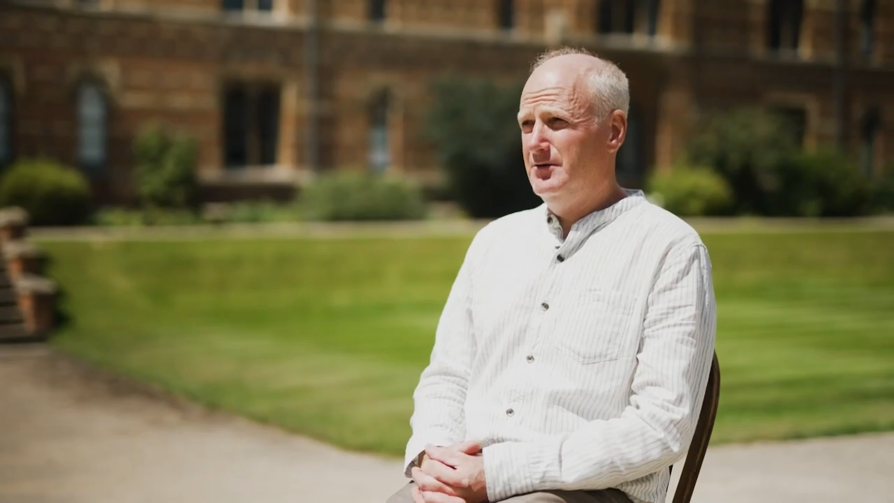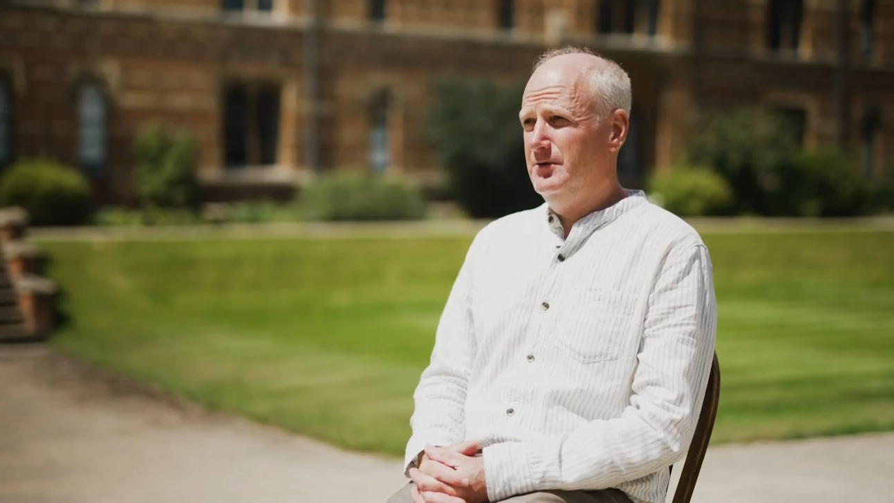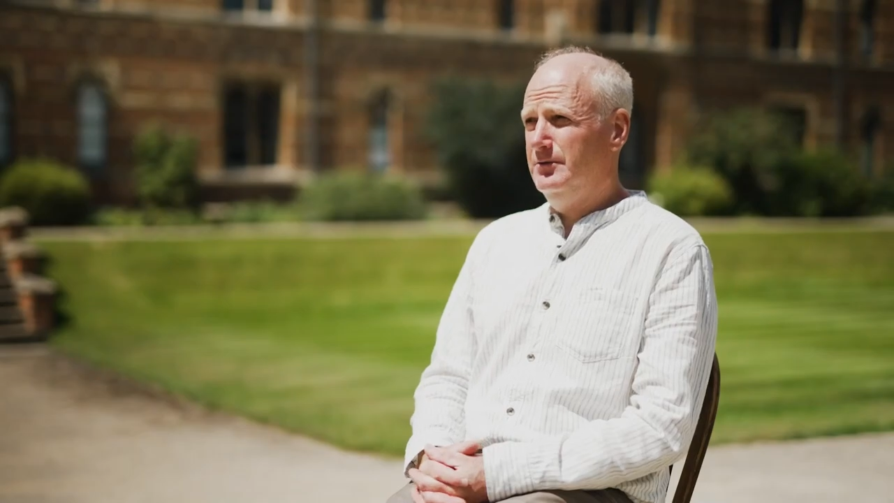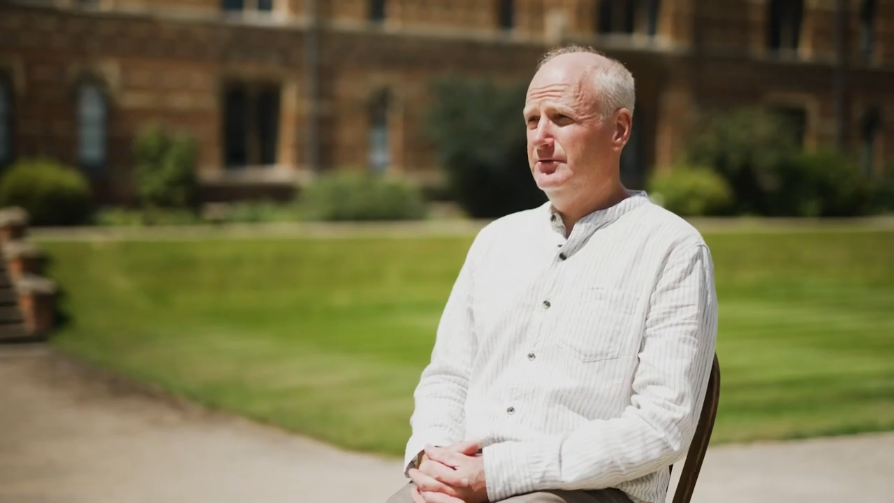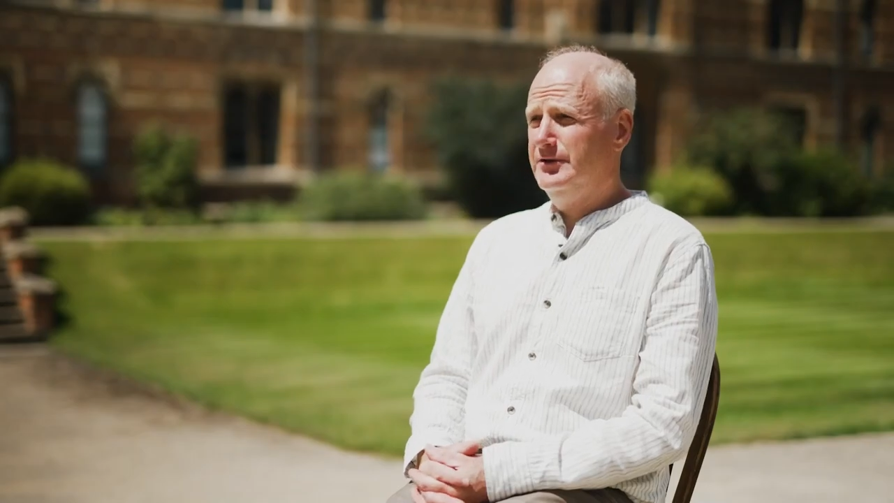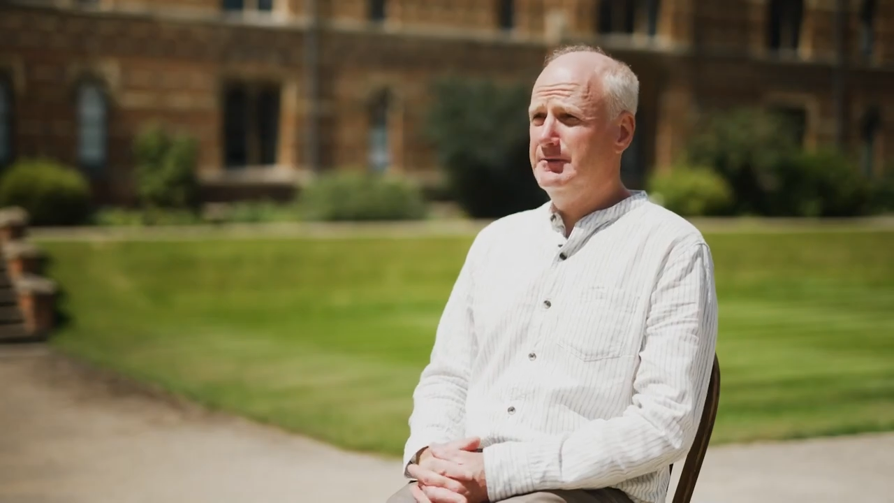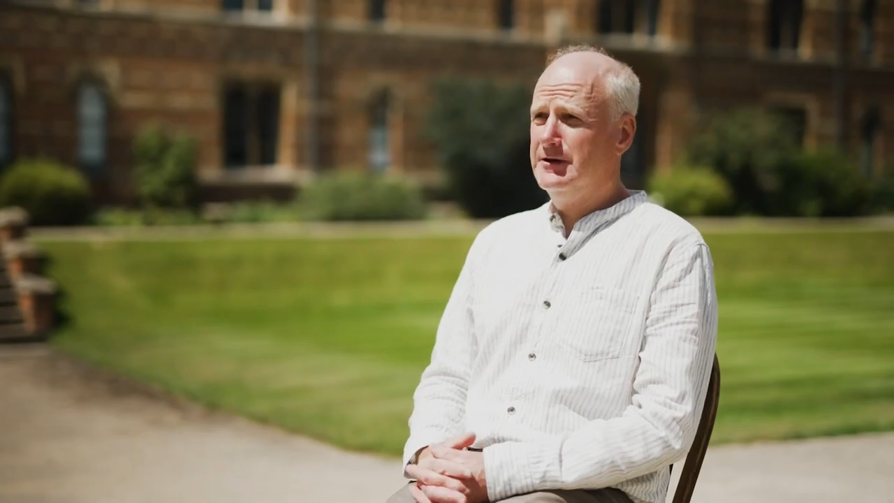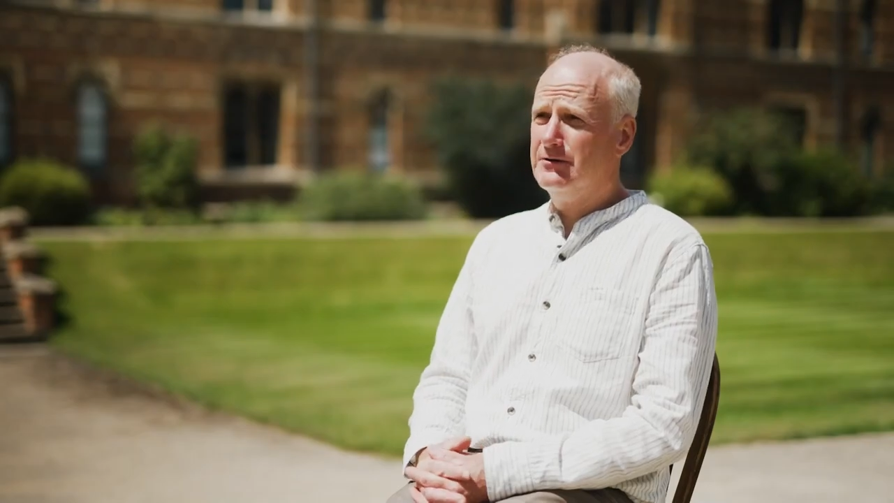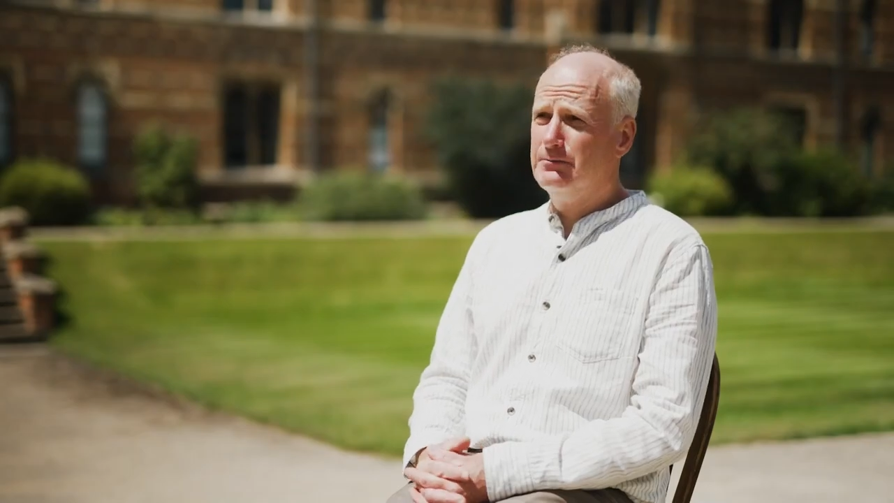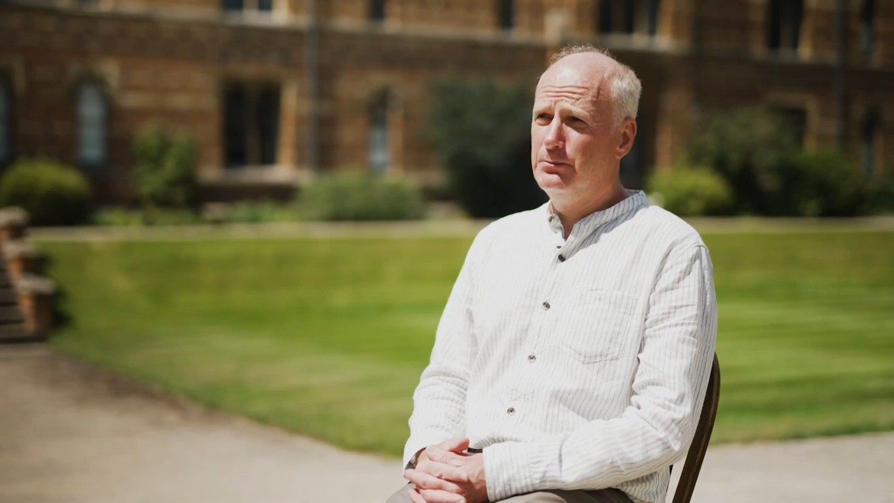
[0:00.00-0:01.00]
was, was something
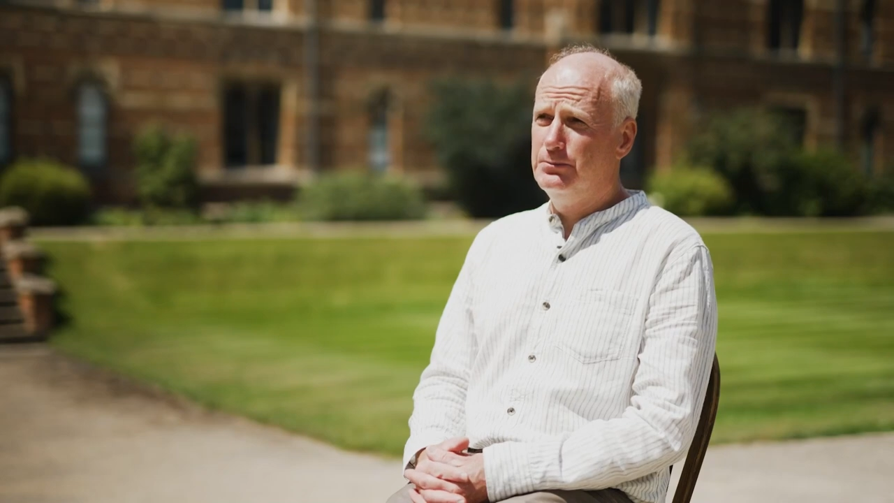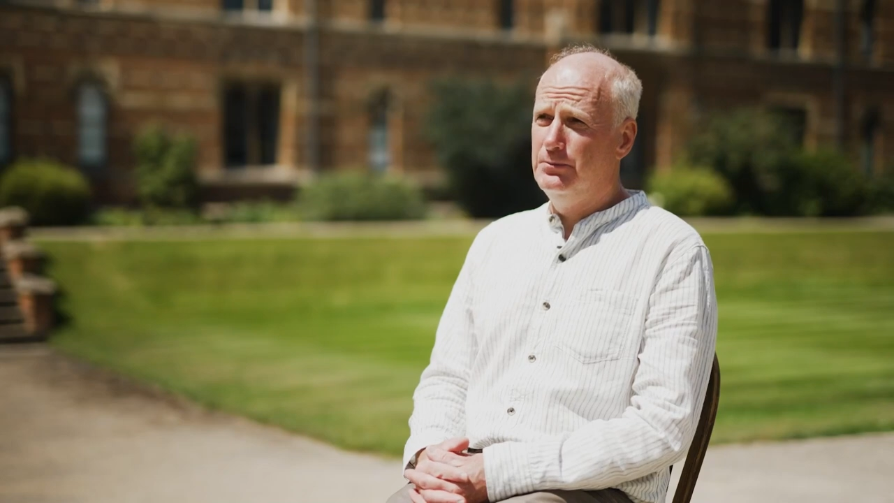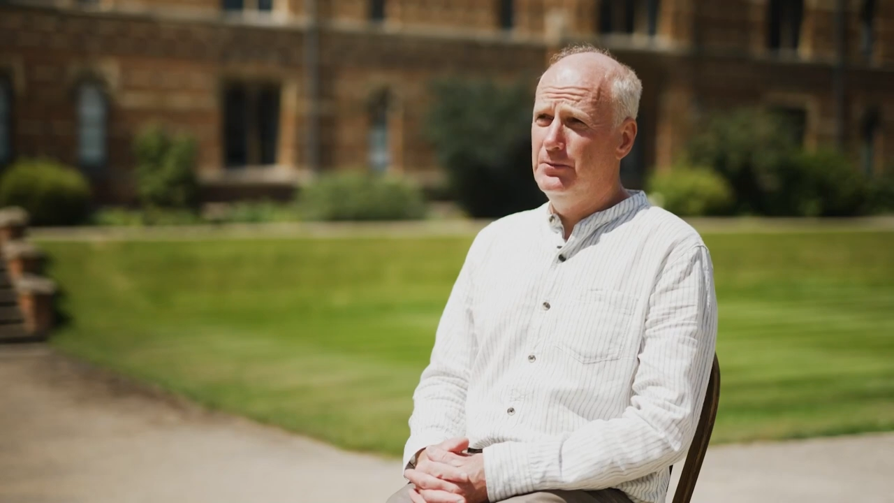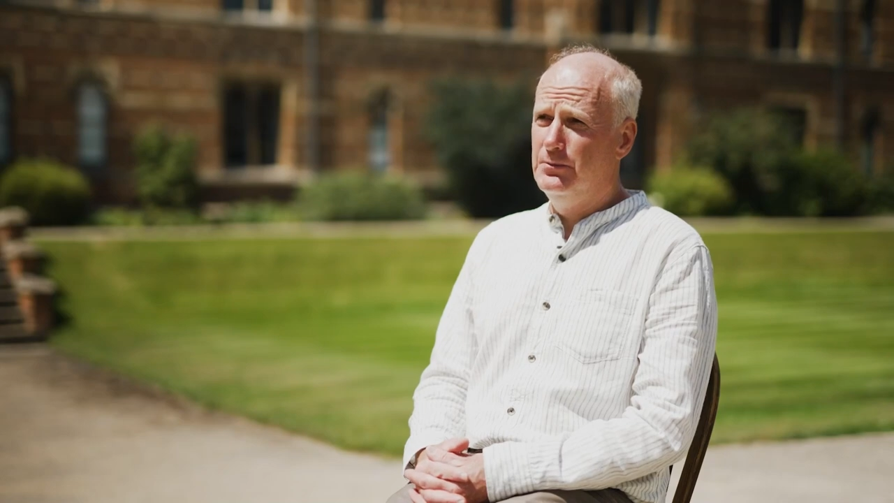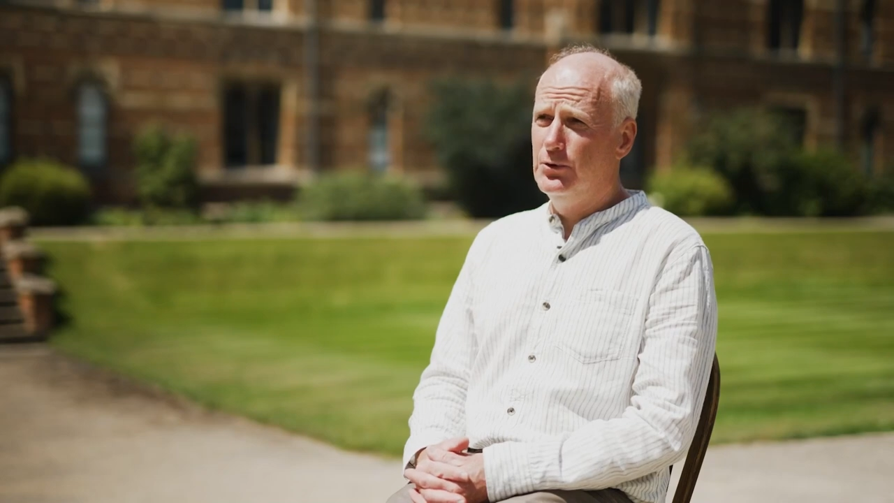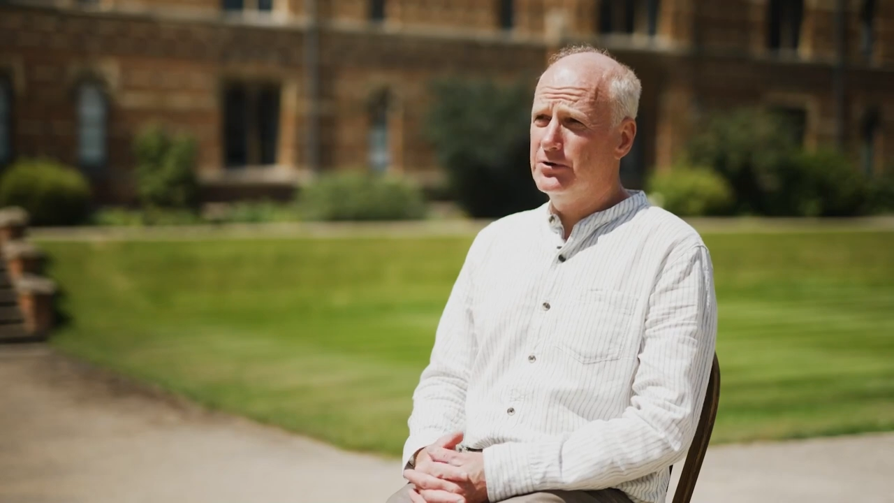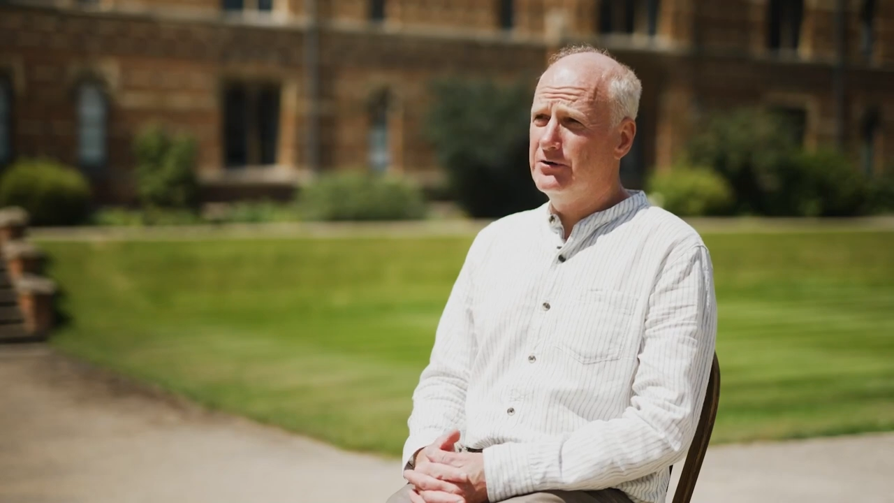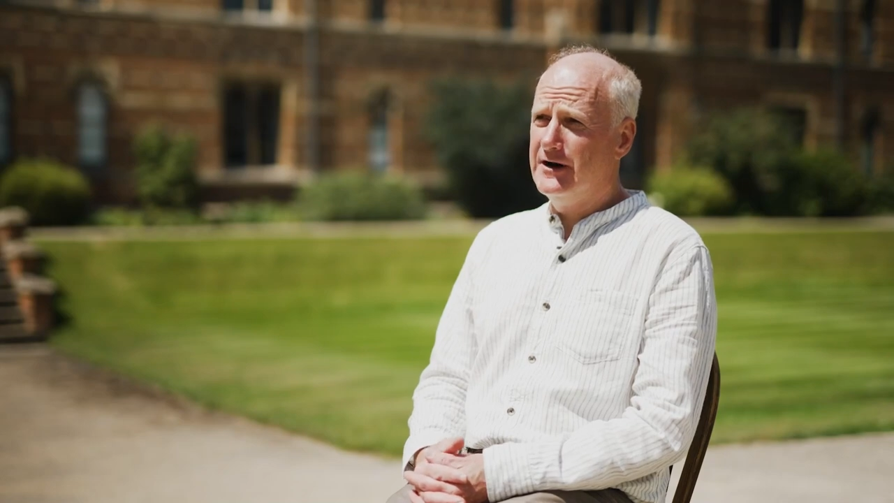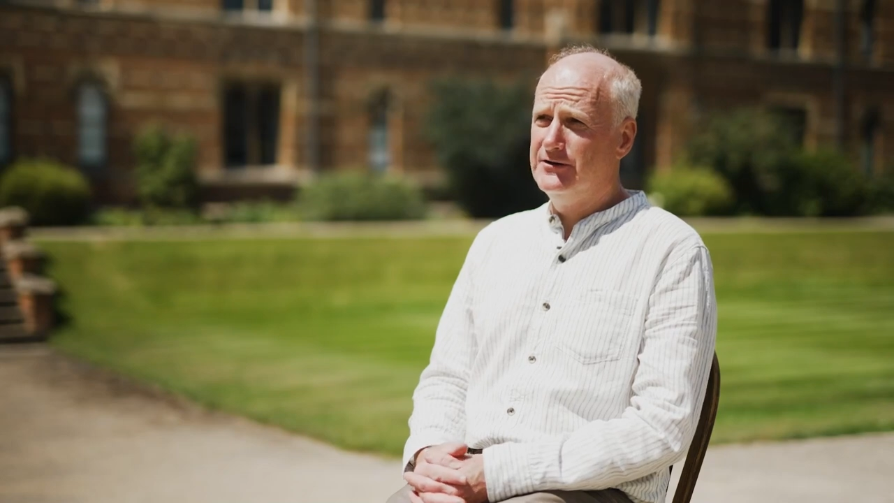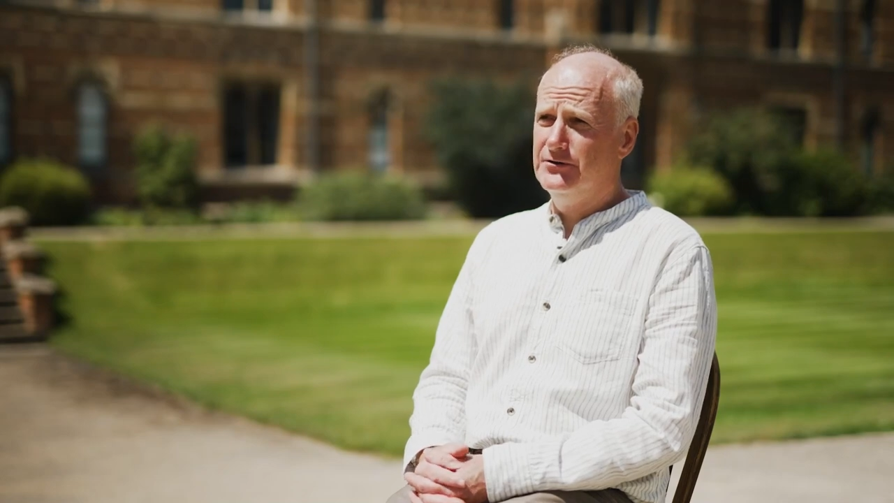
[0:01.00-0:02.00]
that brought
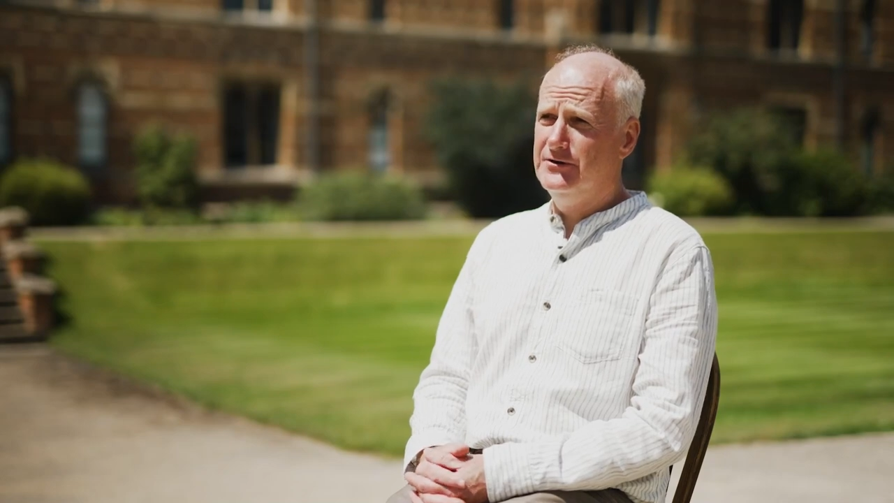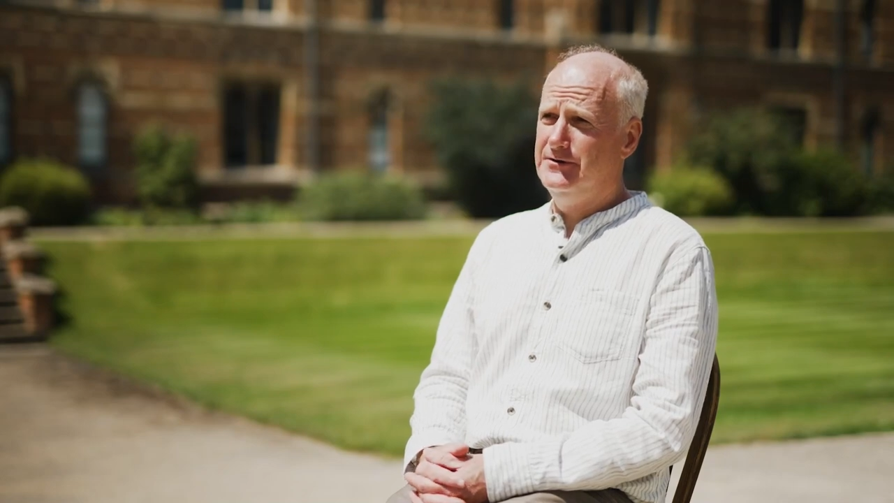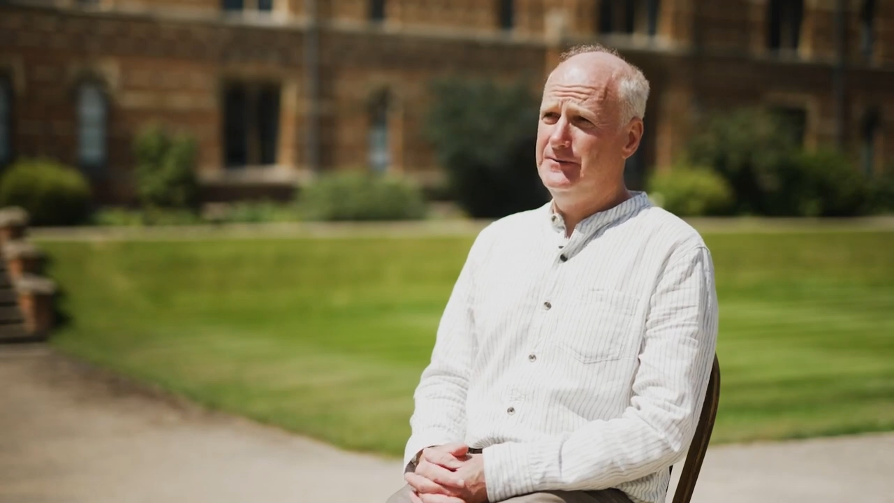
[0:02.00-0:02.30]
great joy to